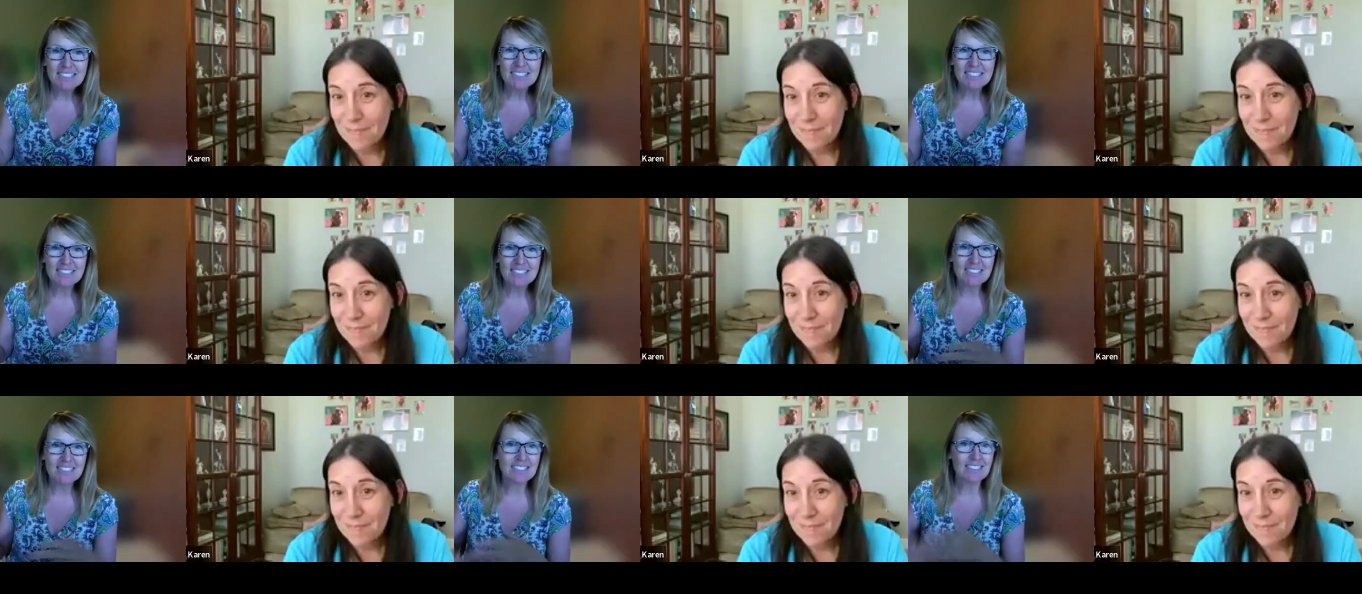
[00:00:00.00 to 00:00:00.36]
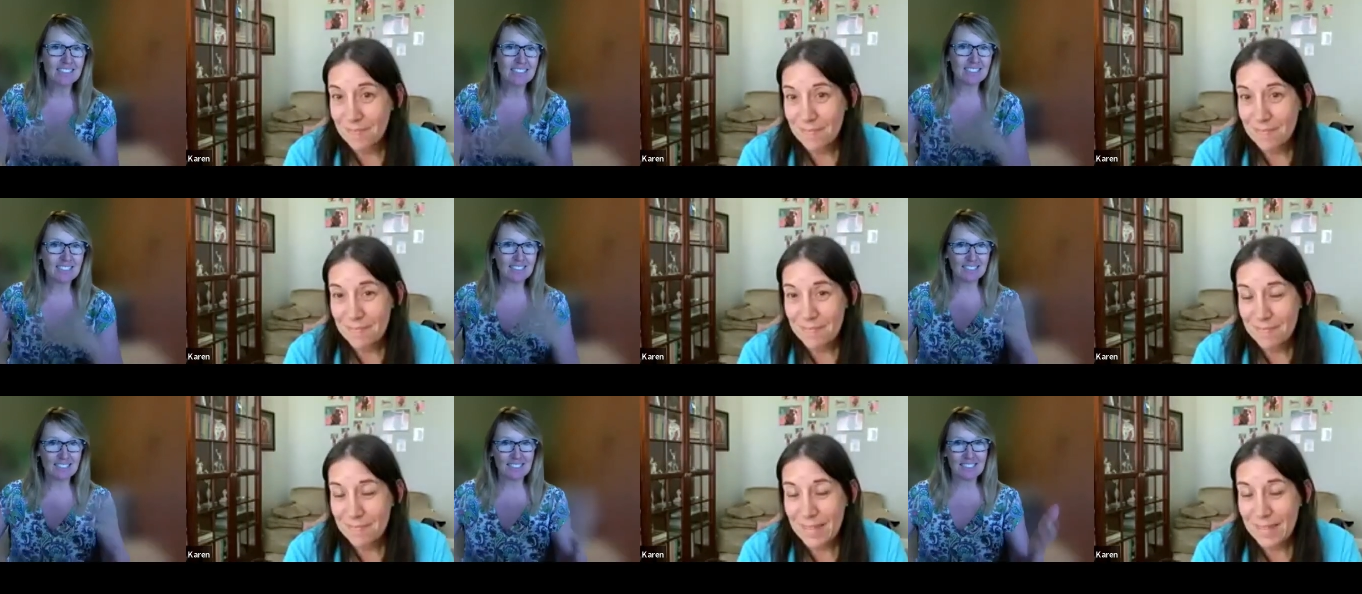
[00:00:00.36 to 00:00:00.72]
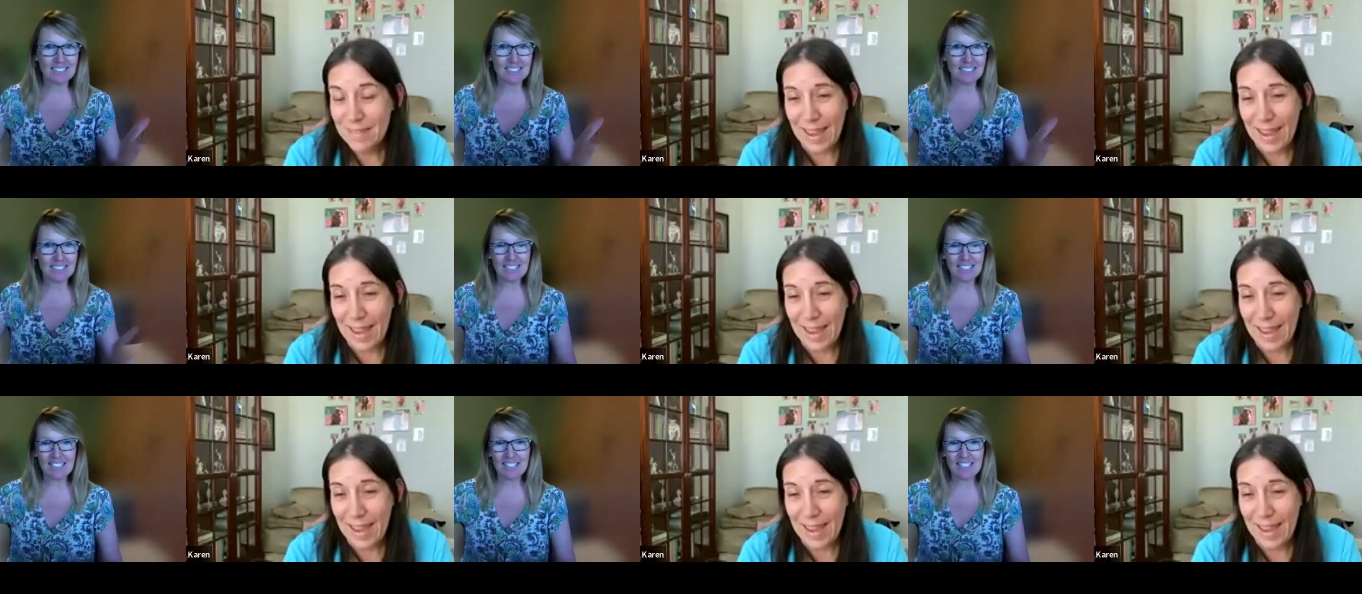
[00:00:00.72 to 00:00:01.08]
Speaker 1: yeah
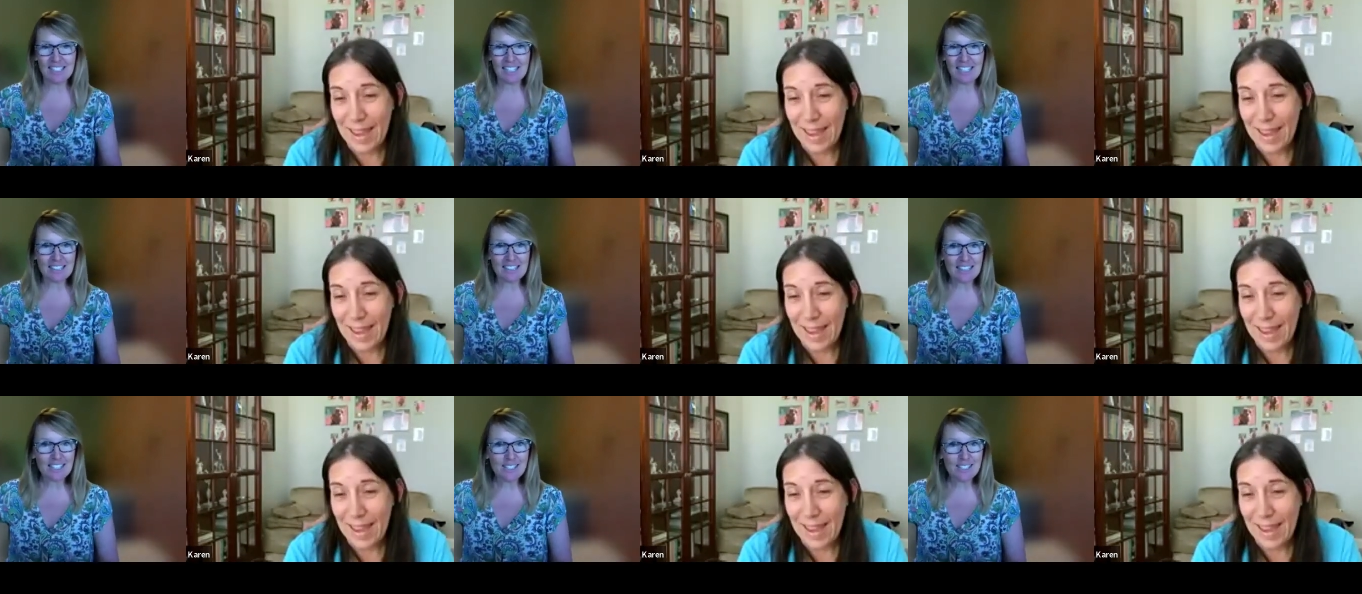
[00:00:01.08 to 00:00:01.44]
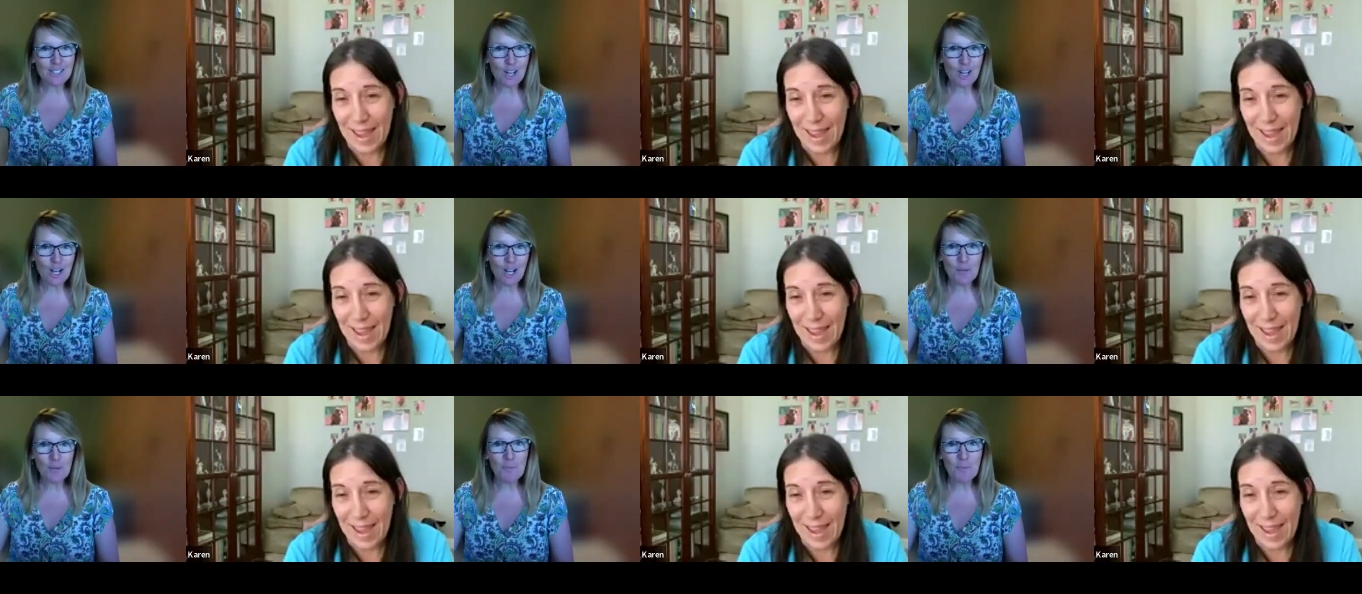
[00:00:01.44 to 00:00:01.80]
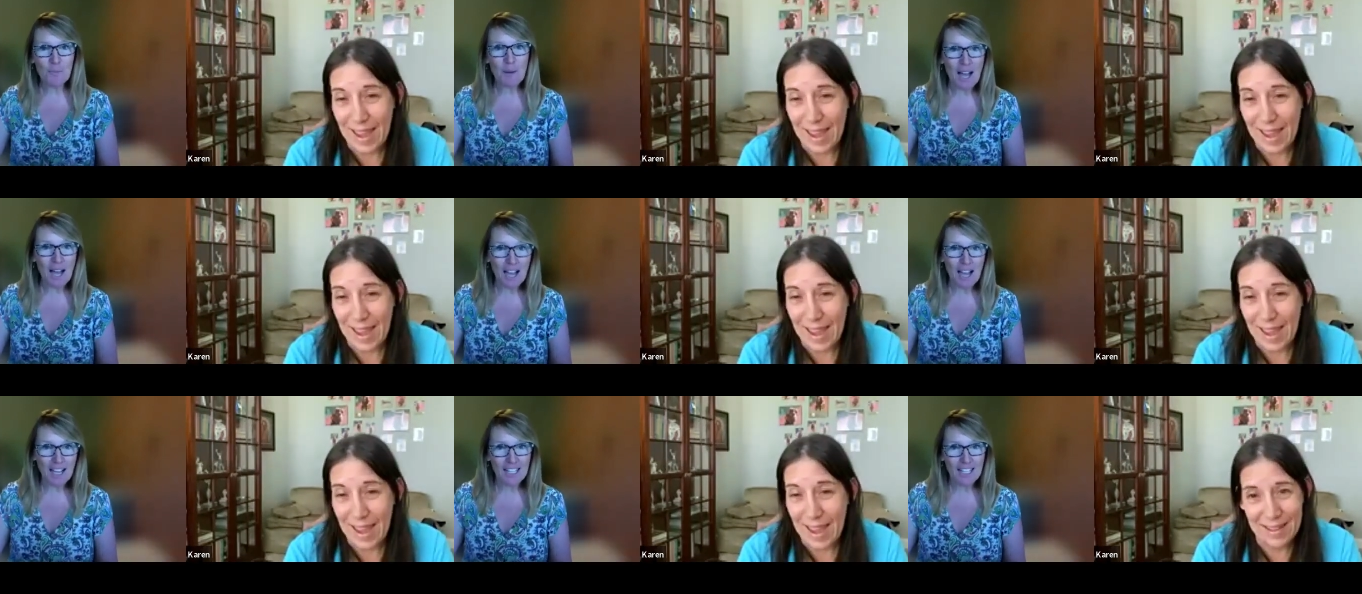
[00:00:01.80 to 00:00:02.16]
get yeah. the dog
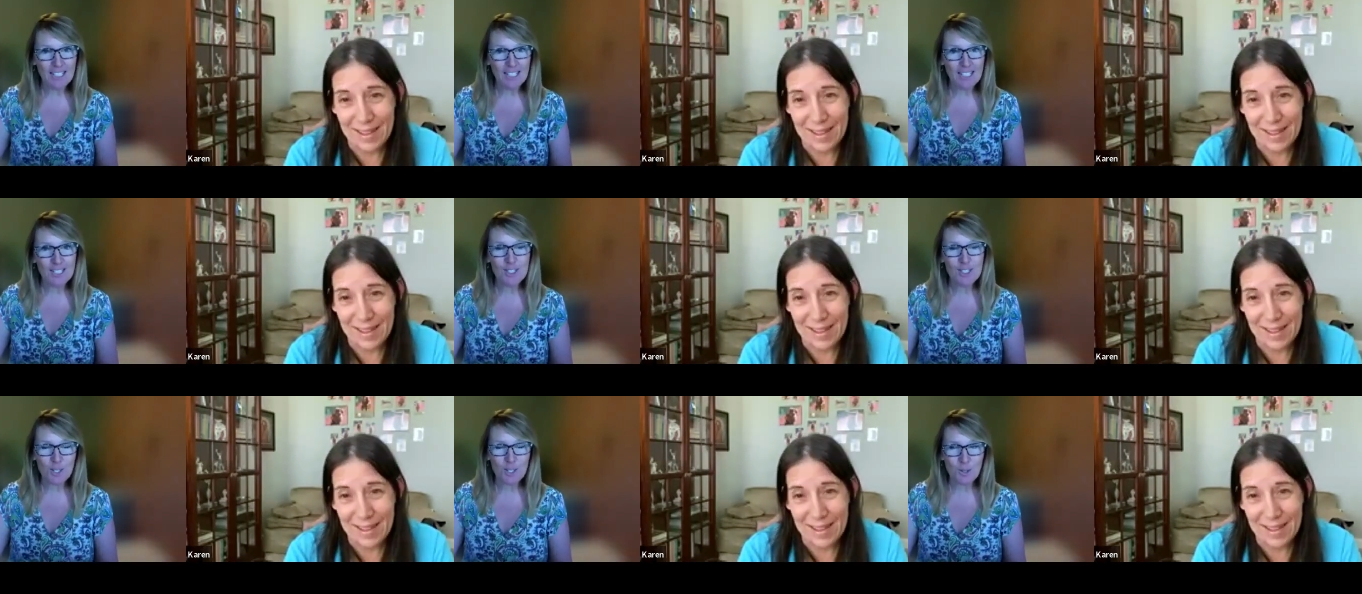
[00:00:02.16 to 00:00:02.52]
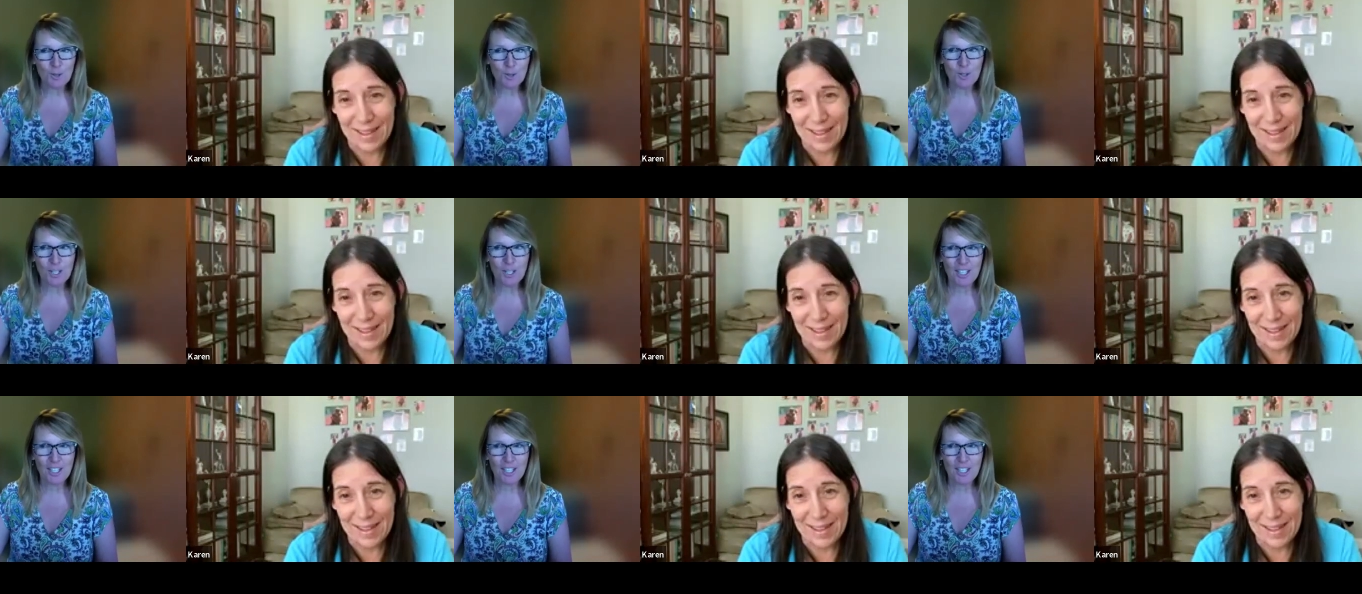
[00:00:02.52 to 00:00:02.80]
behind you.